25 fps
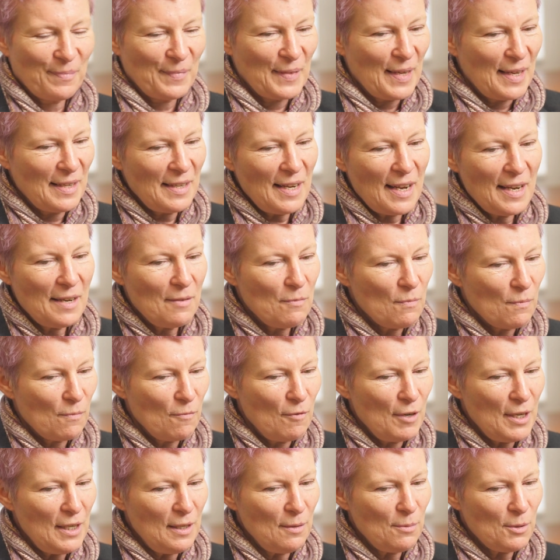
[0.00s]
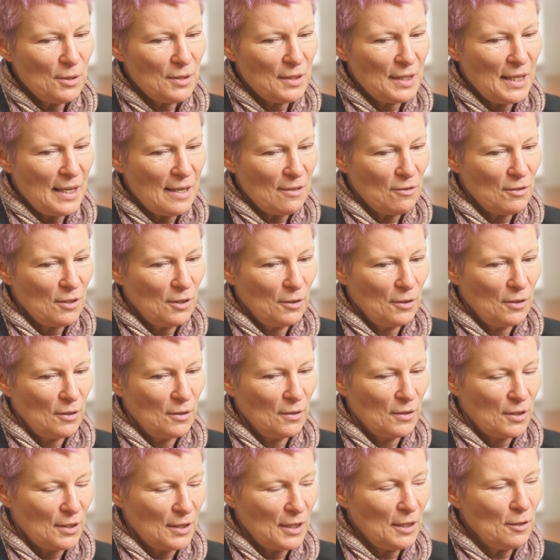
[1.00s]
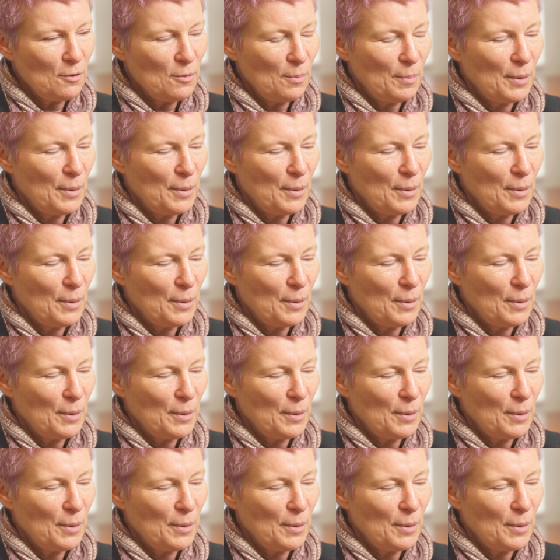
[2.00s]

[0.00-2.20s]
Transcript: It really was down to single